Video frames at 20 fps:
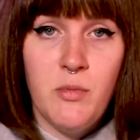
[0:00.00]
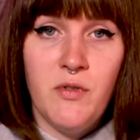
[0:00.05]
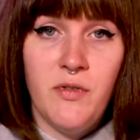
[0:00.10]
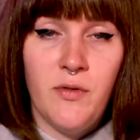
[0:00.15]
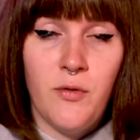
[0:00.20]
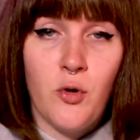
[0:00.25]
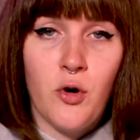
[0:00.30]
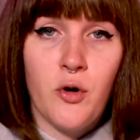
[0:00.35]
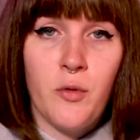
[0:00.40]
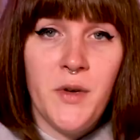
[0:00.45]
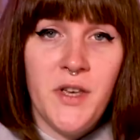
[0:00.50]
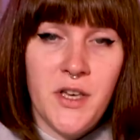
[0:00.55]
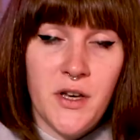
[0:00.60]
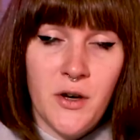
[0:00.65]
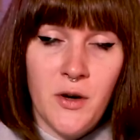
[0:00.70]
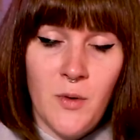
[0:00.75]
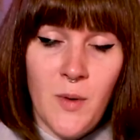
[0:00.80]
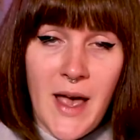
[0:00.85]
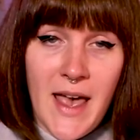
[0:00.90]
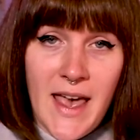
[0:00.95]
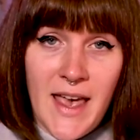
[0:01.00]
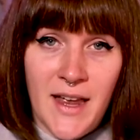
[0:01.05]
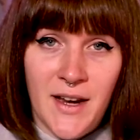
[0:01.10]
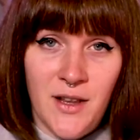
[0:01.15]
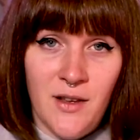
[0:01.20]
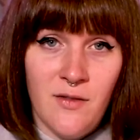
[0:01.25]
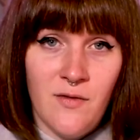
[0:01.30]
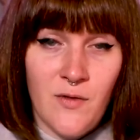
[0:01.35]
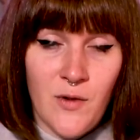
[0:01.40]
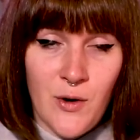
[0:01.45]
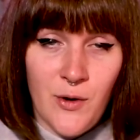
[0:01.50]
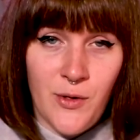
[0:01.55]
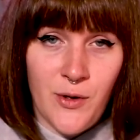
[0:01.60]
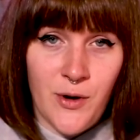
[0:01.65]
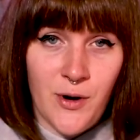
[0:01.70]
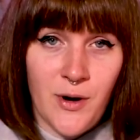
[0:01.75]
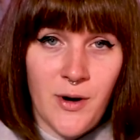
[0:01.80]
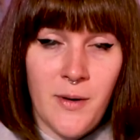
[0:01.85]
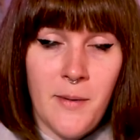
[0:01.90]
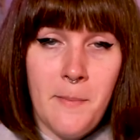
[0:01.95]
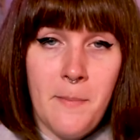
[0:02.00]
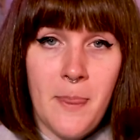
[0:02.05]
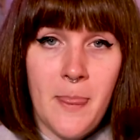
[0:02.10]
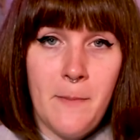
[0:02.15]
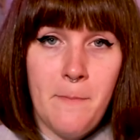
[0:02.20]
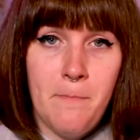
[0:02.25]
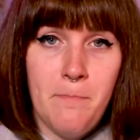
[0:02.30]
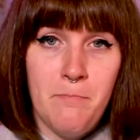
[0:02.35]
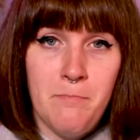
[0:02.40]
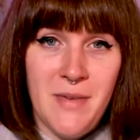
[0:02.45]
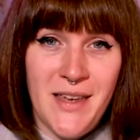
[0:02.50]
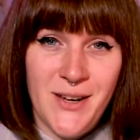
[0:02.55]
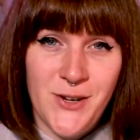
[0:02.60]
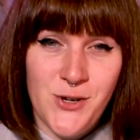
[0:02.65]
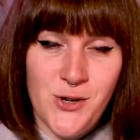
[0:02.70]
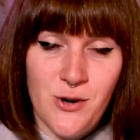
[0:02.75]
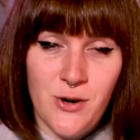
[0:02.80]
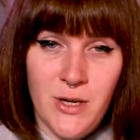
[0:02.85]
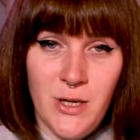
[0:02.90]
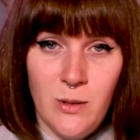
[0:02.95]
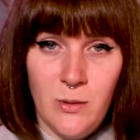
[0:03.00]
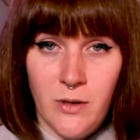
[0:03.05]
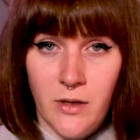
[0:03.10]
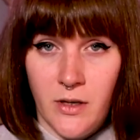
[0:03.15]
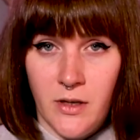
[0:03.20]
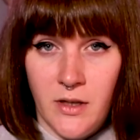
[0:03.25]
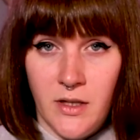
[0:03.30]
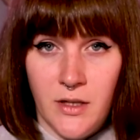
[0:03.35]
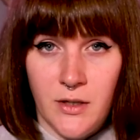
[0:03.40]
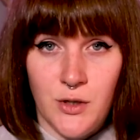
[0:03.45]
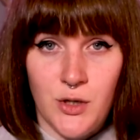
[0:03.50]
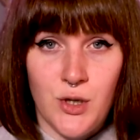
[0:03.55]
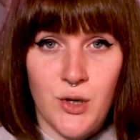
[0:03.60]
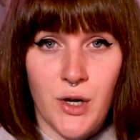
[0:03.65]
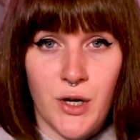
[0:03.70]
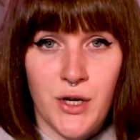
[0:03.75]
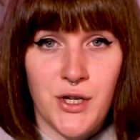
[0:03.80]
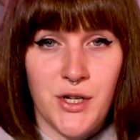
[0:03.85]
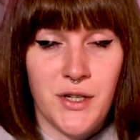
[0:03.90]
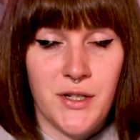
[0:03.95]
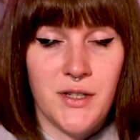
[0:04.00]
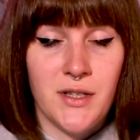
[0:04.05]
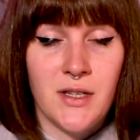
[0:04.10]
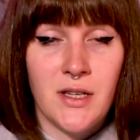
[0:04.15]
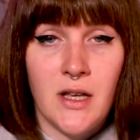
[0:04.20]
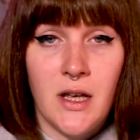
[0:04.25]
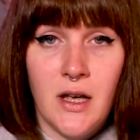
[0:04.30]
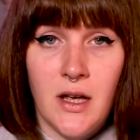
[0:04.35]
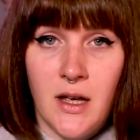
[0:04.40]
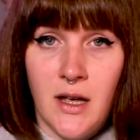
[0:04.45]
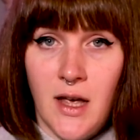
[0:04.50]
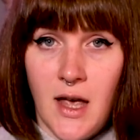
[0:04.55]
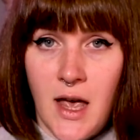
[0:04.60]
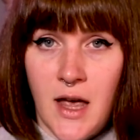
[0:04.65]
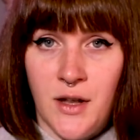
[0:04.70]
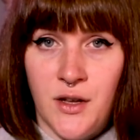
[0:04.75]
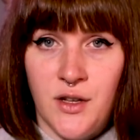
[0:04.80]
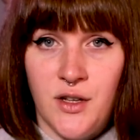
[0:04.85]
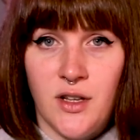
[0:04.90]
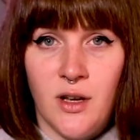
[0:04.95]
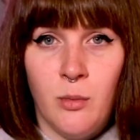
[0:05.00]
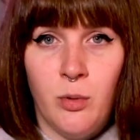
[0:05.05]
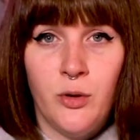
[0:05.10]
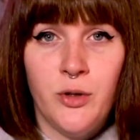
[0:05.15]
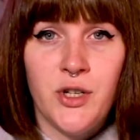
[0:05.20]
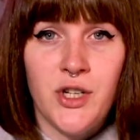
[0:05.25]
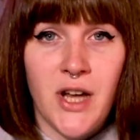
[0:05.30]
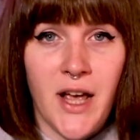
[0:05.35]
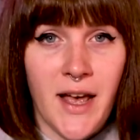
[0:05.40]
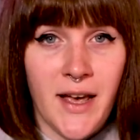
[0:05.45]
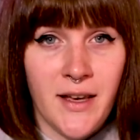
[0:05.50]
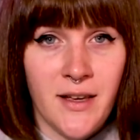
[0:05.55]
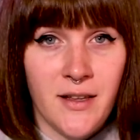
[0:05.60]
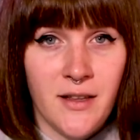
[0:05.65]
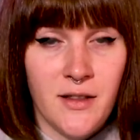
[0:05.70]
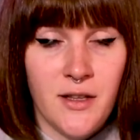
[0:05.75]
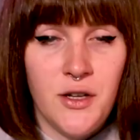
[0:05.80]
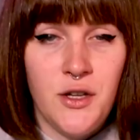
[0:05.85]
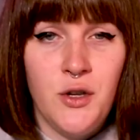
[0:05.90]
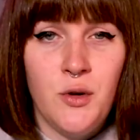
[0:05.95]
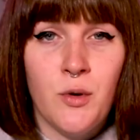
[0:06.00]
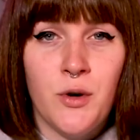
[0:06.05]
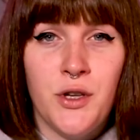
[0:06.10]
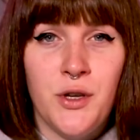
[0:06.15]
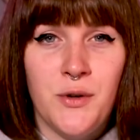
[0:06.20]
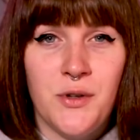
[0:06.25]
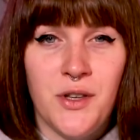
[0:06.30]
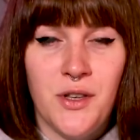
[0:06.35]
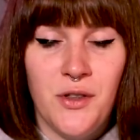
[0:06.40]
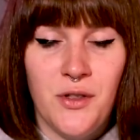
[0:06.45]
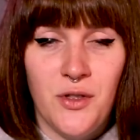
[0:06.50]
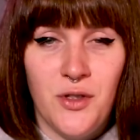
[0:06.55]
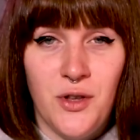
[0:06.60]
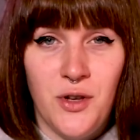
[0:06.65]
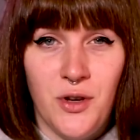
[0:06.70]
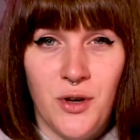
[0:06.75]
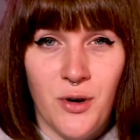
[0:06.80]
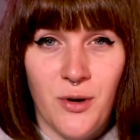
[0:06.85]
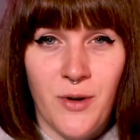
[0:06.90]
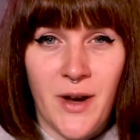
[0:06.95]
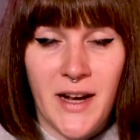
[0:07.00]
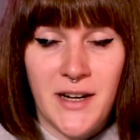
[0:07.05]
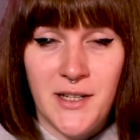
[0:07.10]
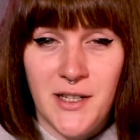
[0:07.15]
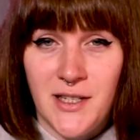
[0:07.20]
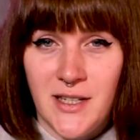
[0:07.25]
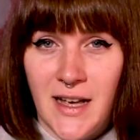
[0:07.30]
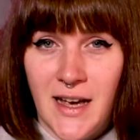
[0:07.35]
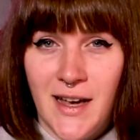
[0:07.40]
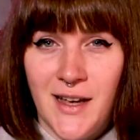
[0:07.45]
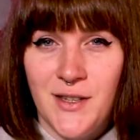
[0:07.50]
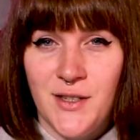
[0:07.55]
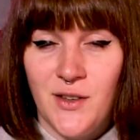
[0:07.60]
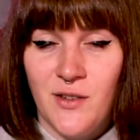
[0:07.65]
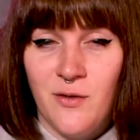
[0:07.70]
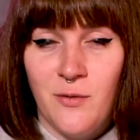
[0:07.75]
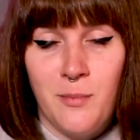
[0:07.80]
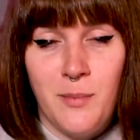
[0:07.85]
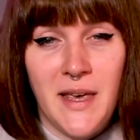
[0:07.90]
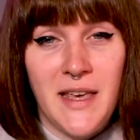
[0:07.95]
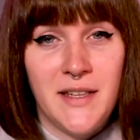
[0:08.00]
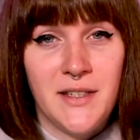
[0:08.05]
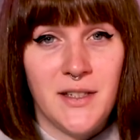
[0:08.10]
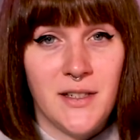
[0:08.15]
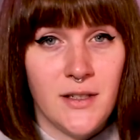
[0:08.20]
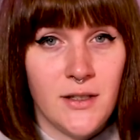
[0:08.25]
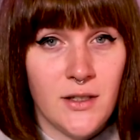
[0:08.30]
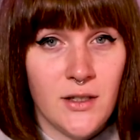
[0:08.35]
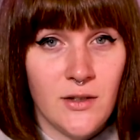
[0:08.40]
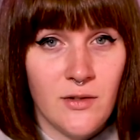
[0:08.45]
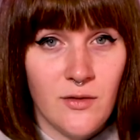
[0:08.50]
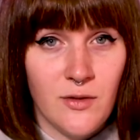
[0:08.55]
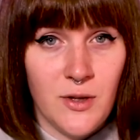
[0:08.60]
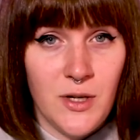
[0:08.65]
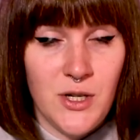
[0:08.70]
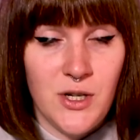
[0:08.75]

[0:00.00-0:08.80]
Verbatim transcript: Before we go any further, make sure you look at the instructions and double check that you are using the correct size of bases for